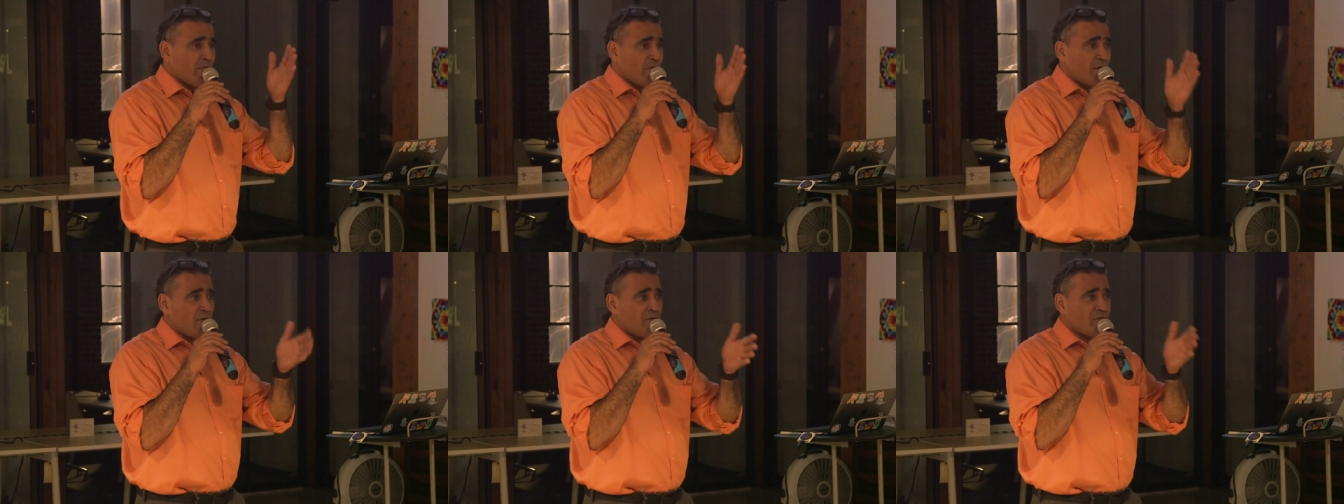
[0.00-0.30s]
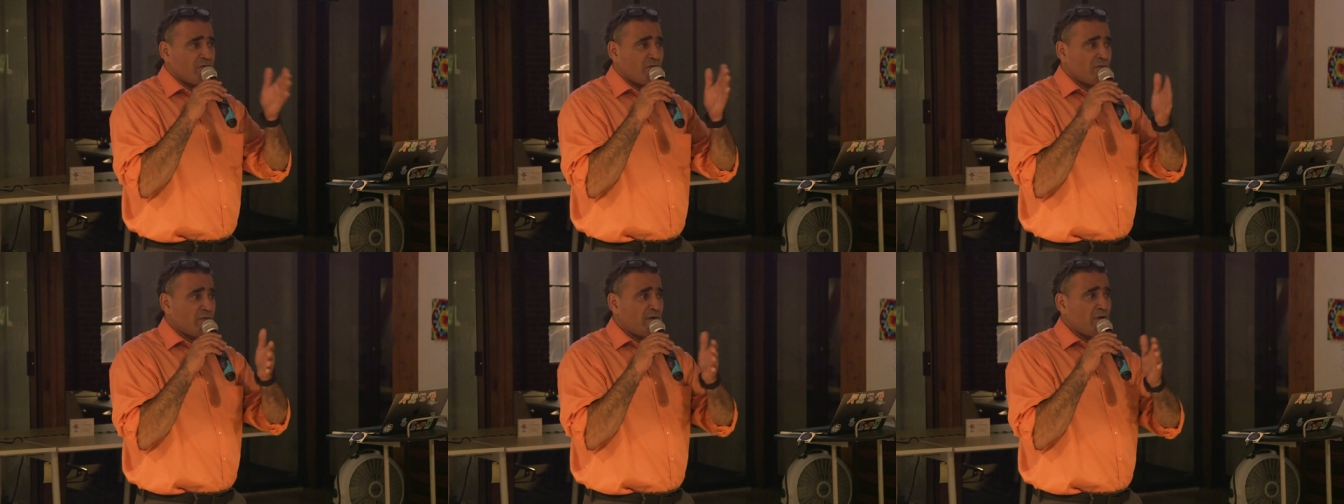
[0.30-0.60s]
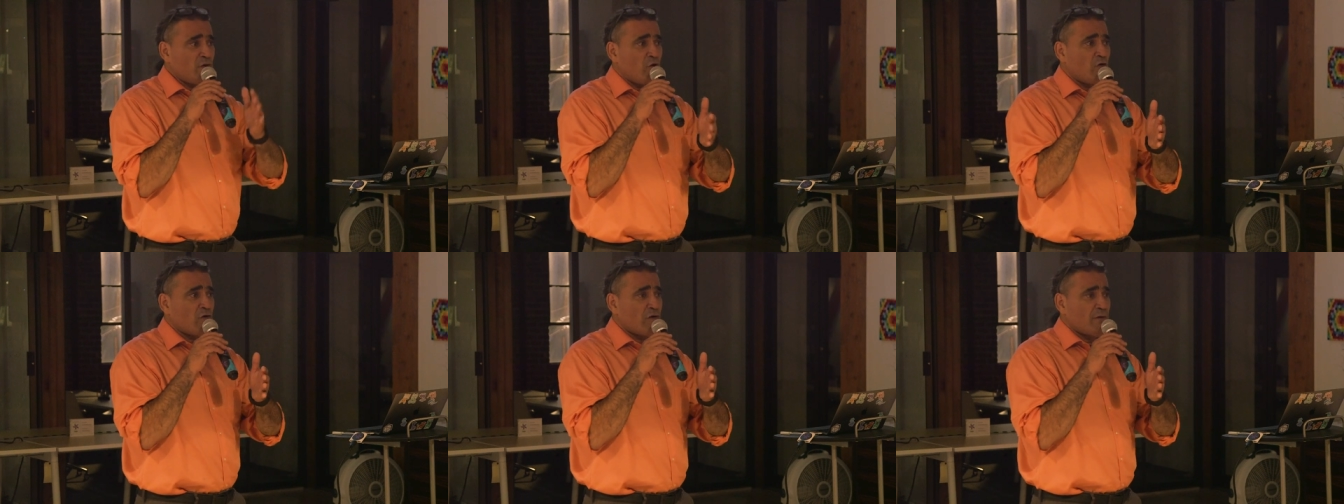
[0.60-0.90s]
those
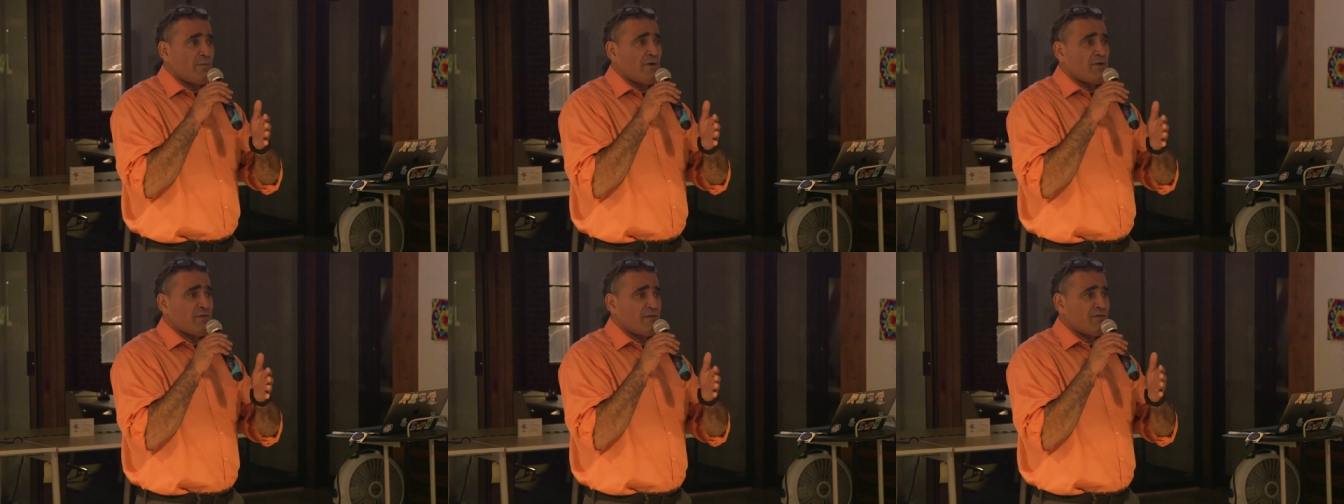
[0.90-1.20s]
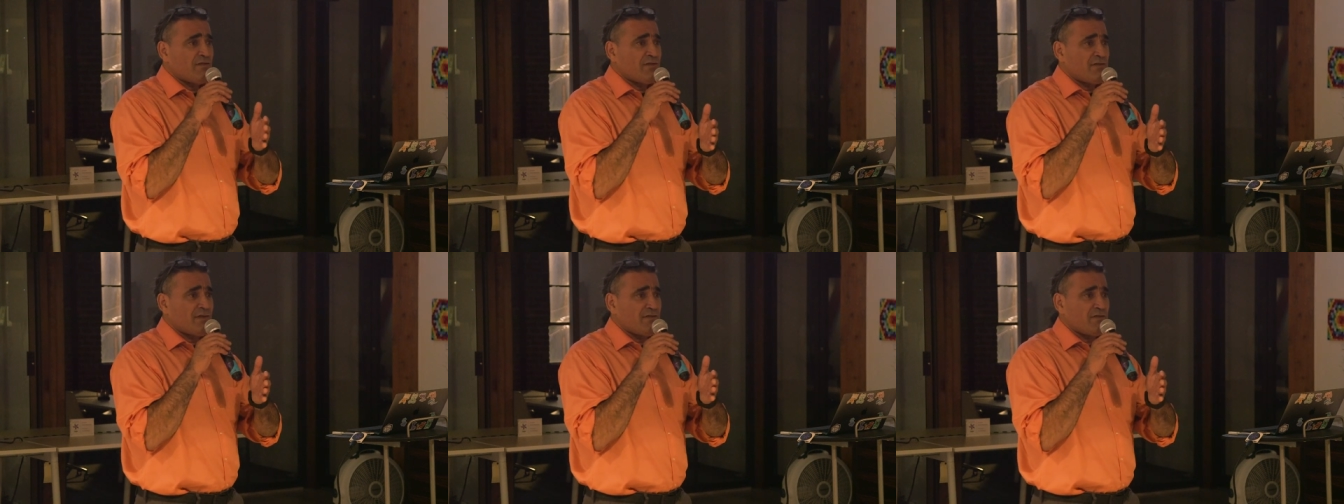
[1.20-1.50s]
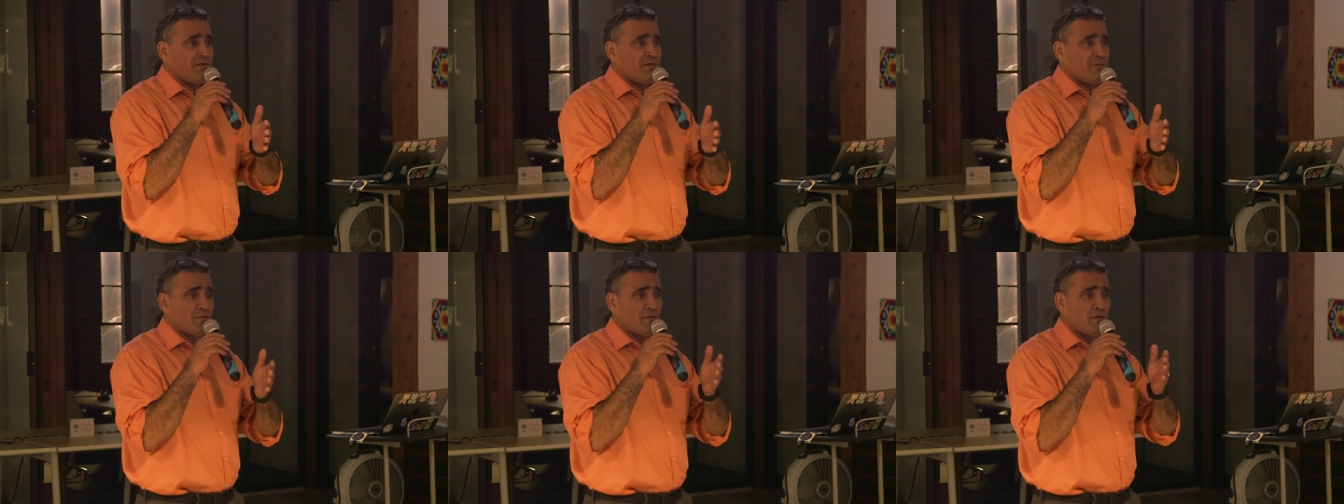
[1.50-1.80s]
three hormone
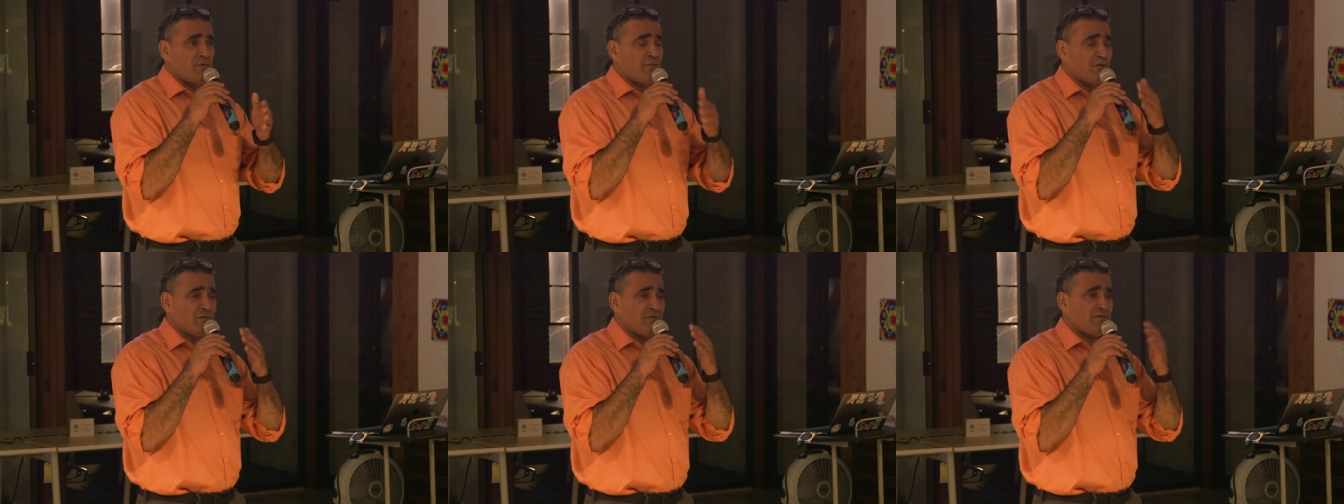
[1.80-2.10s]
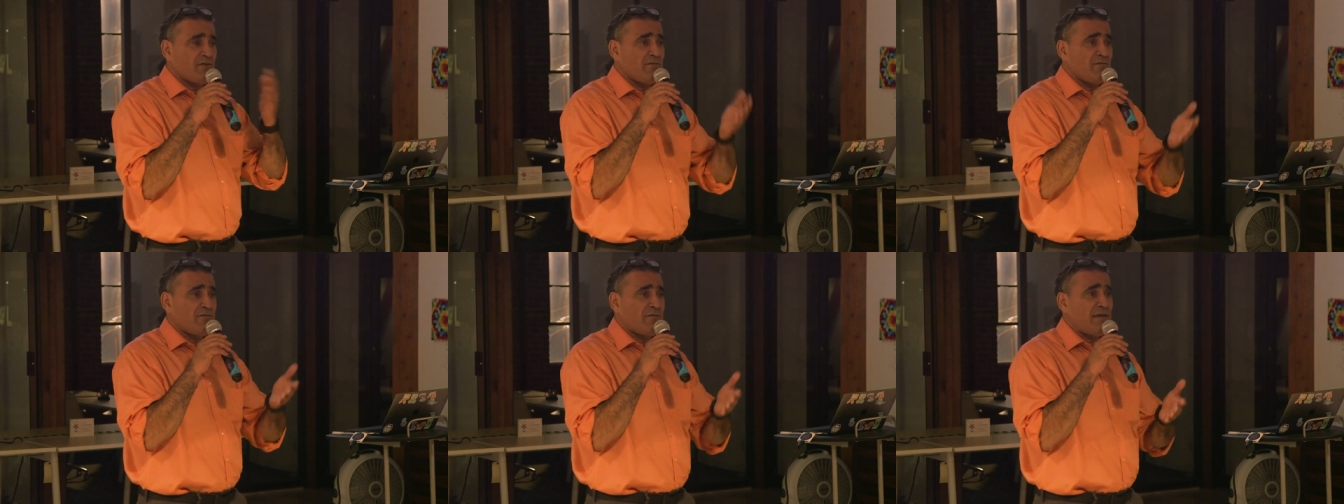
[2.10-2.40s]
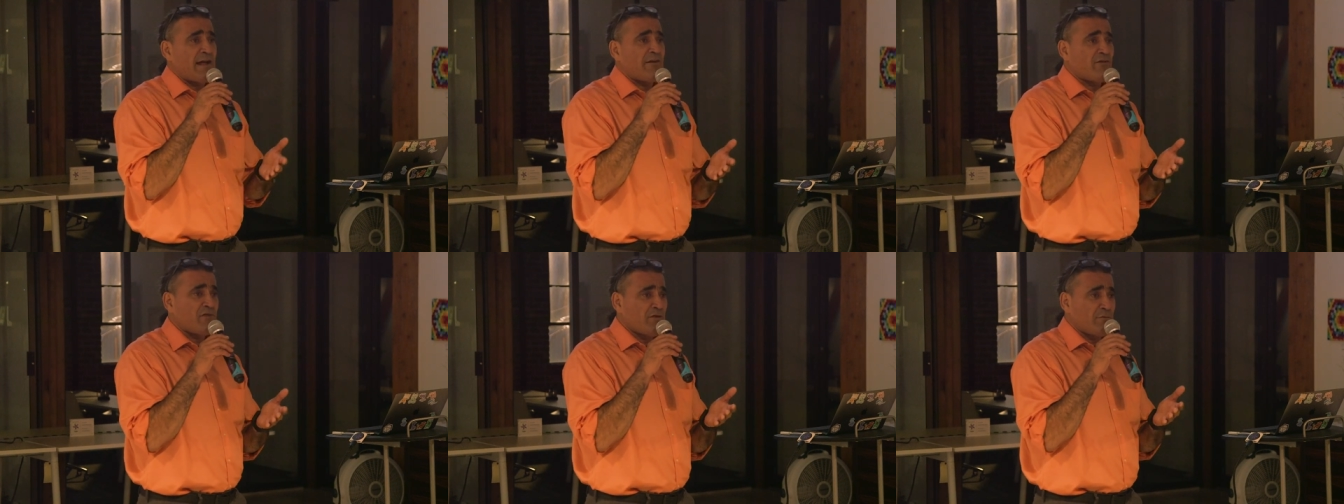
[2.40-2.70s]
systems almost
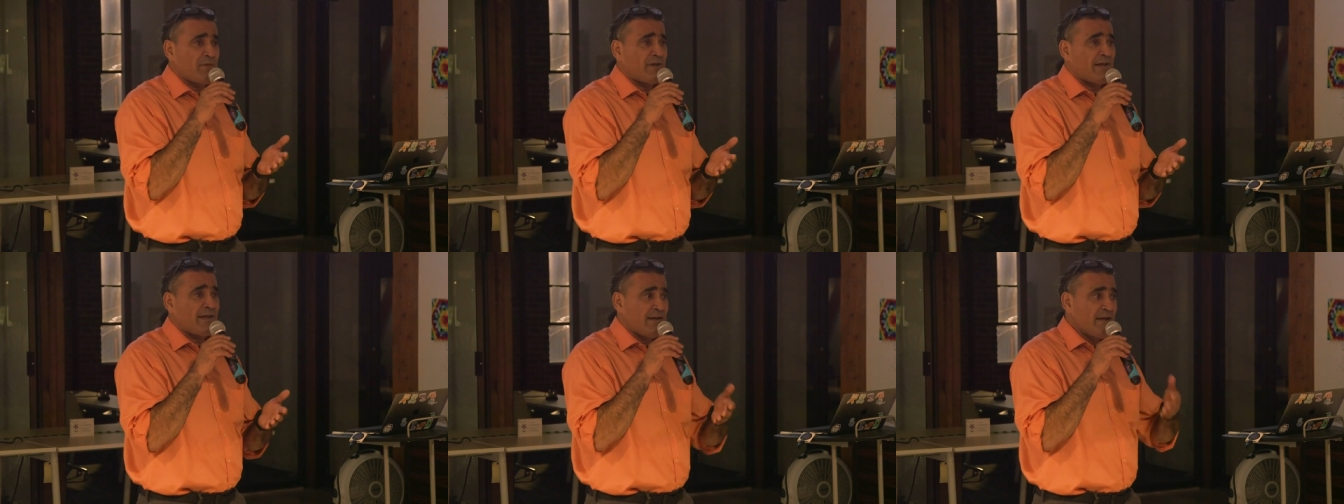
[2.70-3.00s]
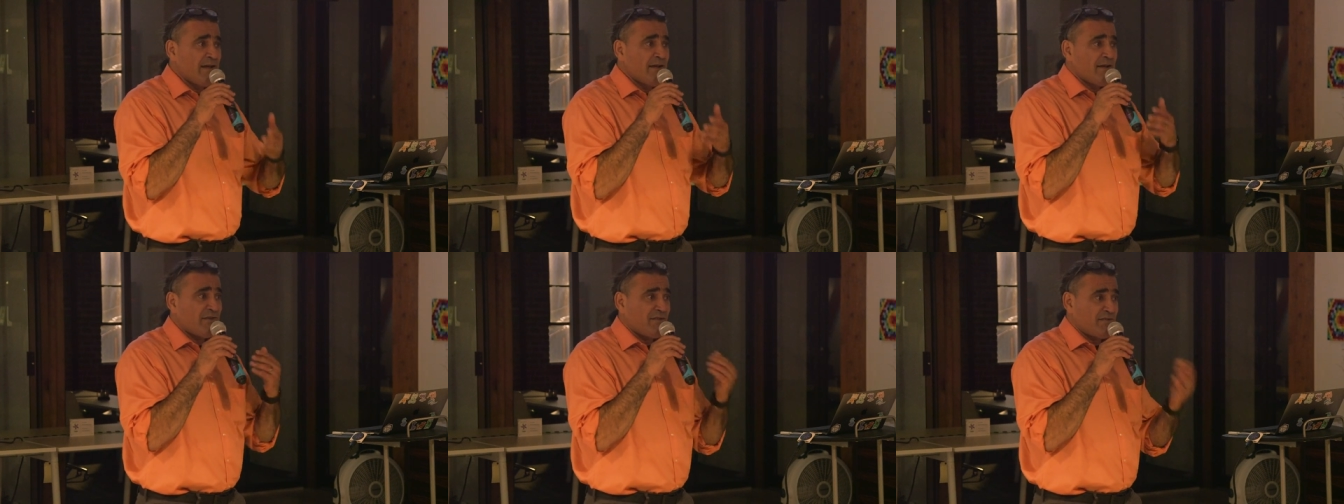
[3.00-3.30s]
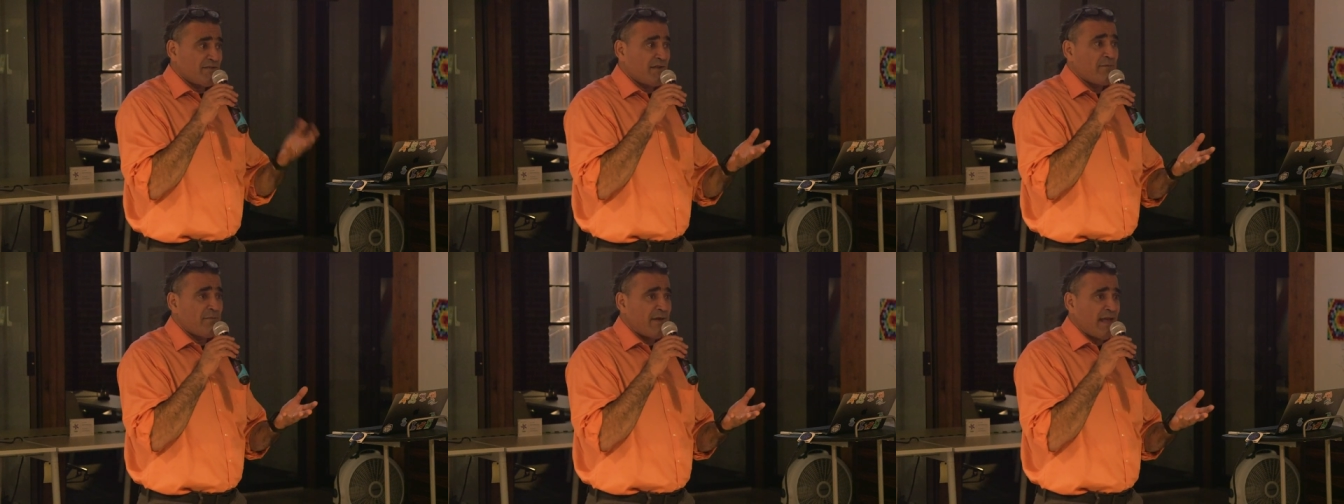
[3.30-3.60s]
invariably
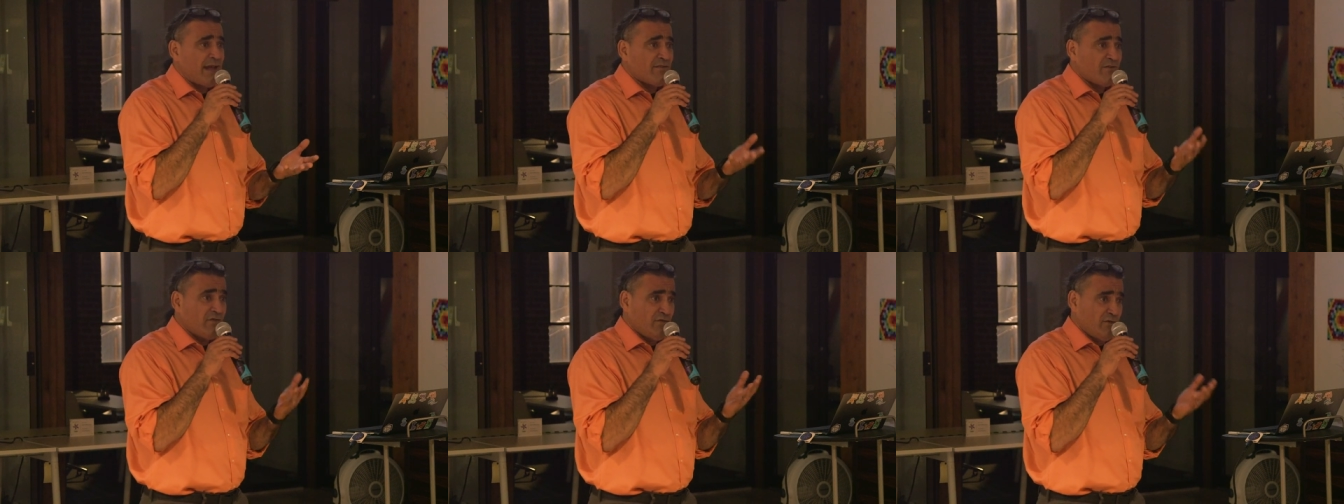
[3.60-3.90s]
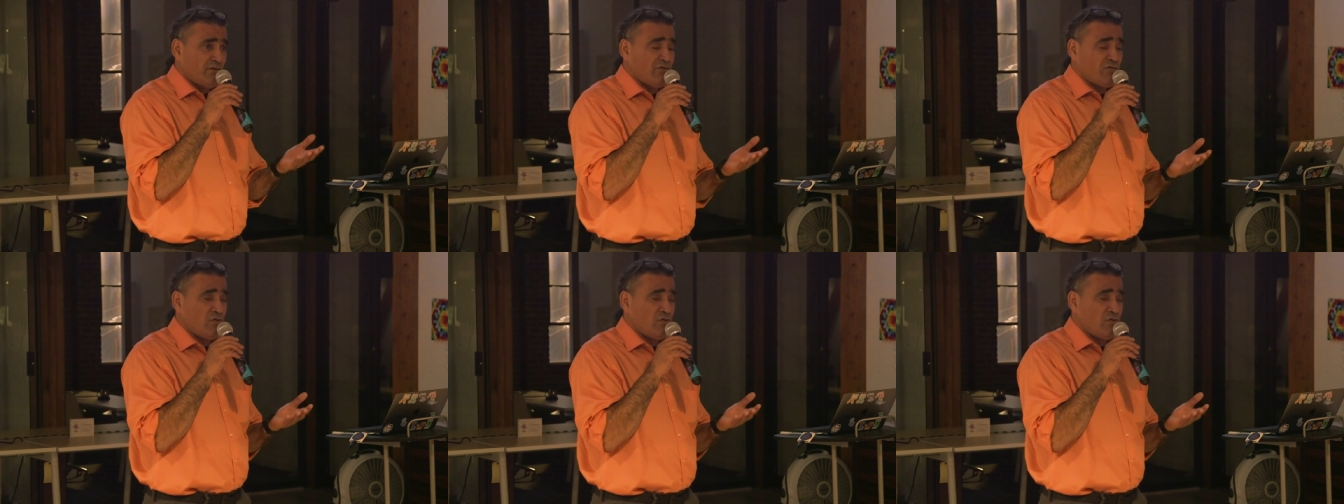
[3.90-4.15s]
summate to a